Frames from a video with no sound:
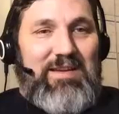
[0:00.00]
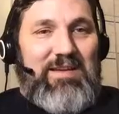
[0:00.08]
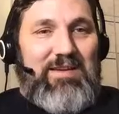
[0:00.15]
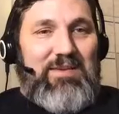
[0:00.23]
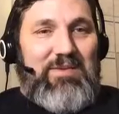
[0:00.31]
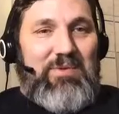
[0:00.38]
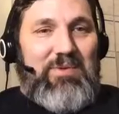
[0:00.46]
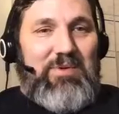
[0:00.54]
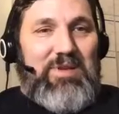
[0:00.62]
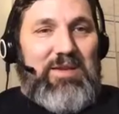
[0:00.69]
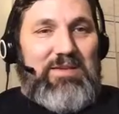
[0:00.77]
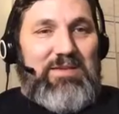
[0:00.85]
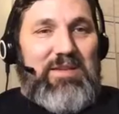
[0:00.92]
and eh,
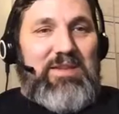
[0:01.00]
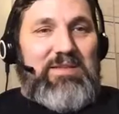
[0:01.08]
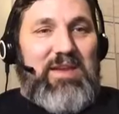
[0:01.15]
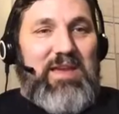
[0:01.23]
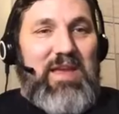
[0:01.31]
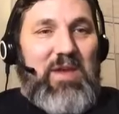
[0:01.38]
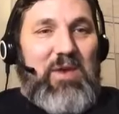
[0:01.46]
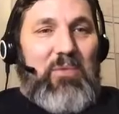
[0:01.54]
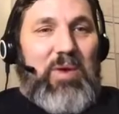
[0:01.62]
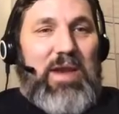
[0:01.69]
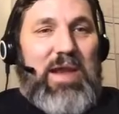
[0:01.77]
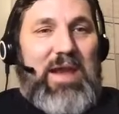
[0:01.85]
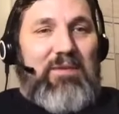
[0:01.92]
word as it, let's see,
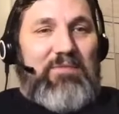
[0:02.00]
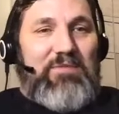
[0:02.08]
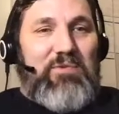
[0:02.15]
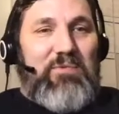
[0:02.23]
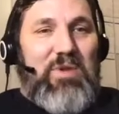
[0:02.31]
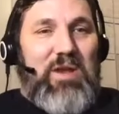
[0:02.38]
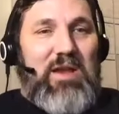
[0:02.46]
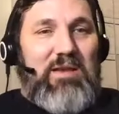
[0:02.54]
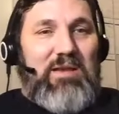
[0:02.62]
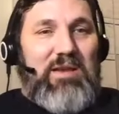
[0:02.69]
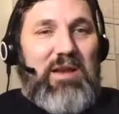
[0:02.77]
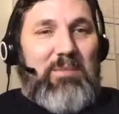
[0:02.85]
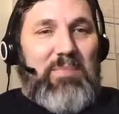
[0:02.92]
we have to
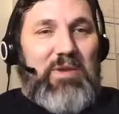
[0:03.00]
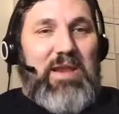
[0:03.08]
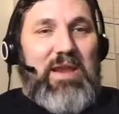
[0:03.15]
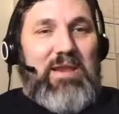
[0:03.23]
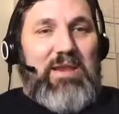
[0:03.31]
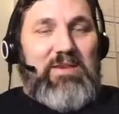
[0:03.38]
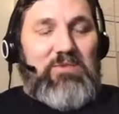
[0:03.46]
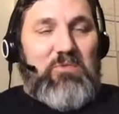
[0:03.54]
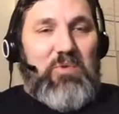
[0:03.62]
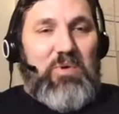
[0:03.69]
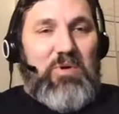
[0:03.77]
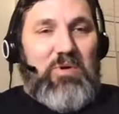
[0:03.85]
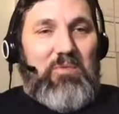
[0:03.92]
not complicate His
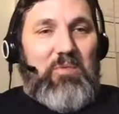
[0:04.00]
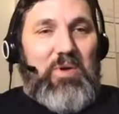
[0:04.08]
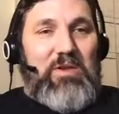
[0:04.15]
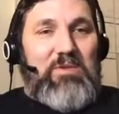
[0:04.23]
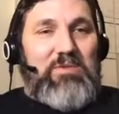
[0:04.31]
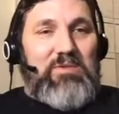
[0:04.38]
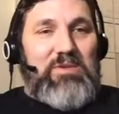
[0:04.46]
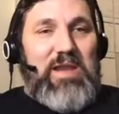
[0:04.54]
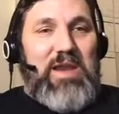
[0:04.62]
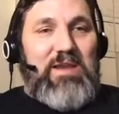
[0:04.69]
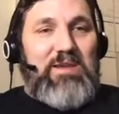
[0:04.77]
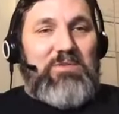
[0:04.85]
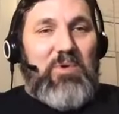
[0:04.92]
word. We need to
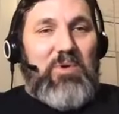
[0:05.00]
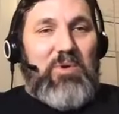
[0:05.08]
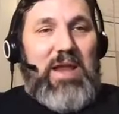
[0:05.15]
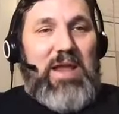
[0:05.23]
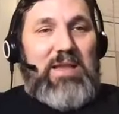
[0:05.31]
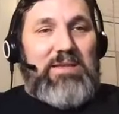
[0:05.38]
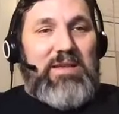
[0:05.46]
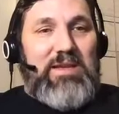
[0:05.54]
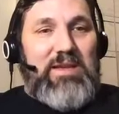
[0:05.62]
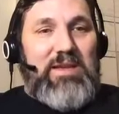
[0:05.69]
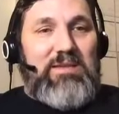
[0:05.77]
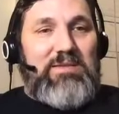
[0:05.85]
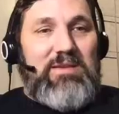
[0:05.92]
take His word as
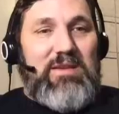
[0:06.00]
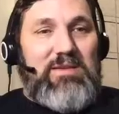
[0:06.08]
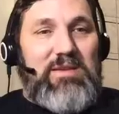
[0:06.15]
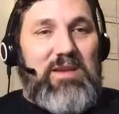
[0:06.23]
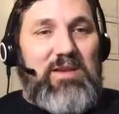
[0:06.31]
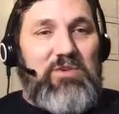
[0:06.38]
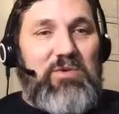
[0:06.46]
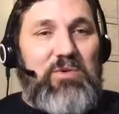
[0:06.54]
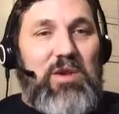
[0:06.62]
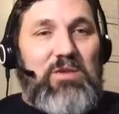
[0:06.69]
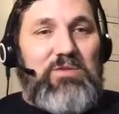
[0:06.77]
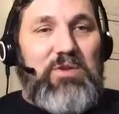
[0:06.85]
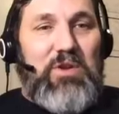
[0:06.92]
it is. Continue
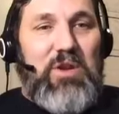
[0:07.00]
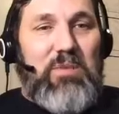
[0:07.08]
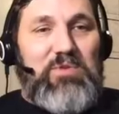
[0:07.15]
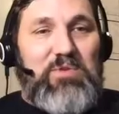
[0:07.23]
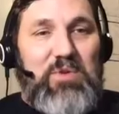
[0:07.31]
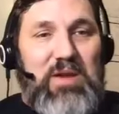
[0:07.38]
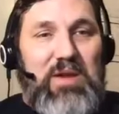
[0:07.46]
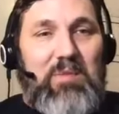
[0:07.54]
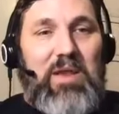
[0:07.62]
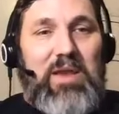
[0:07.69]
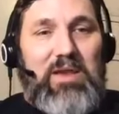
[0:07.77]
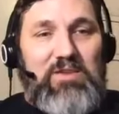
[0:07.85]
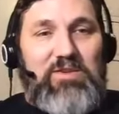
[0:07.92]
to come to
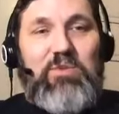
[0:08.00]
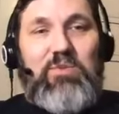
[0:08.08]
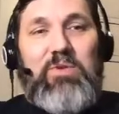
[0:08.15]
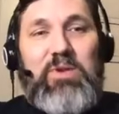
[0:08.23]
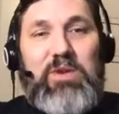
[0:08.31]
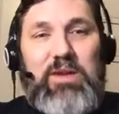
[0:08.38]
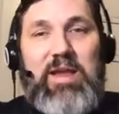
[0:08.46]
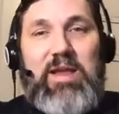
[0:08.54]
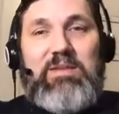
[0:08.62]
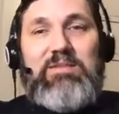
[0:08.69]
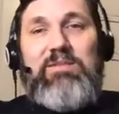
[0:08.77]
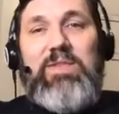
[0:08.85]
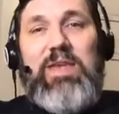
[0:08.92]
Him like children.
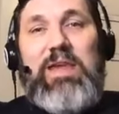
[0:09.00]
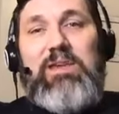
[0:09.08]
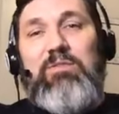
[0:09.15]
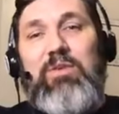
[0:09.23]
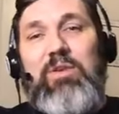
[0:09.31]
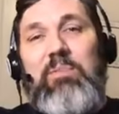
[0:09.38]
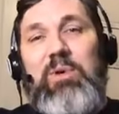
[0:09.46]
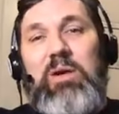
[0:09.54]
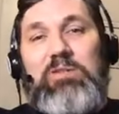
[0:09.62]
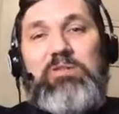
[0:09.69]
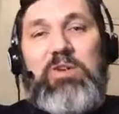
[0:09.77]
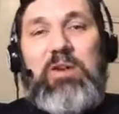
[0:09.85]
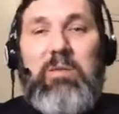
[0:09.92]
Yes, thank you very
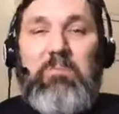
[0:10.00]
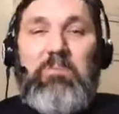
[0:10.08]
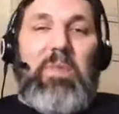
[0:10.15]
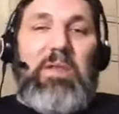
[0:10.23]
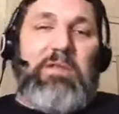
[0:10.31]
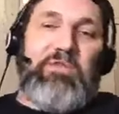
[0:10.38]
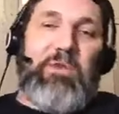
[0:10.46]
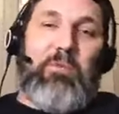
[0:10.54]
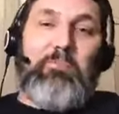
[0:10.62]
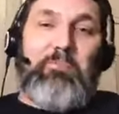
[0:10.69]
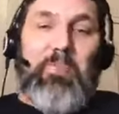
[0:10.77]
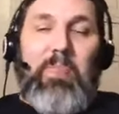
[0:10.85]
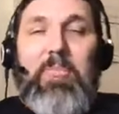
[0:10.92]
much.
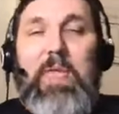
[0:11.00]
So